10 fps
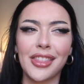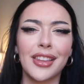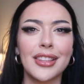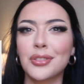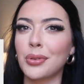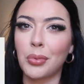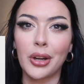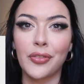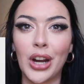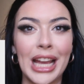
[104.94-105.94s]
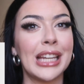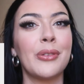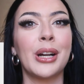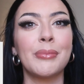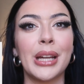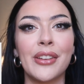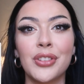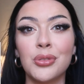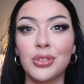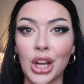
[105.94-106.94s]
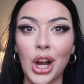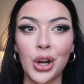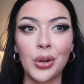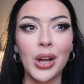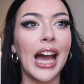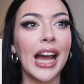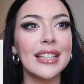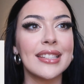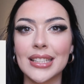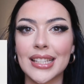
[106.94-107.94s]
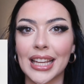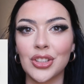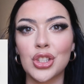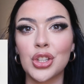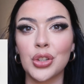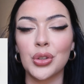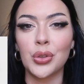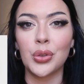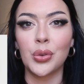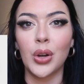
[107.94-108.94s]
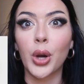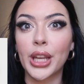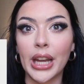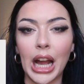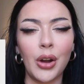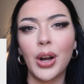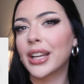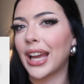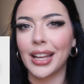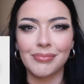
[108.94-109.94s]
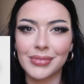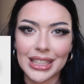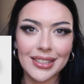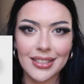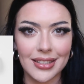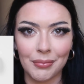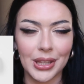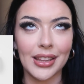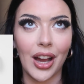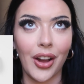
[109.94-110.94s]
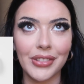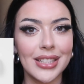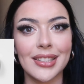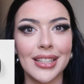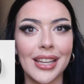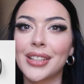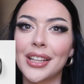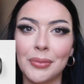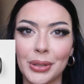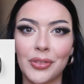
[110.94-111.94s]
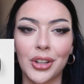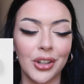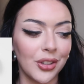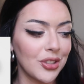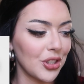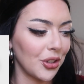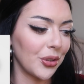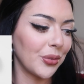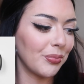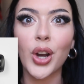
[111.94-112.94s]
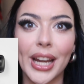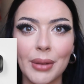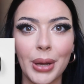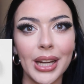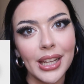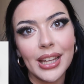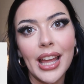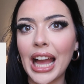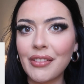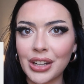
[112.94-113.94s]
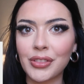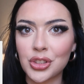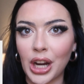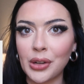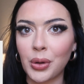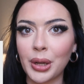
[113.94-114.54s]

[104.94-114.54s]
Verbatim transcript: i think this would work for anyone but if you know that he's into working out again this is something that obviously could be for girls too for anybody i have never tried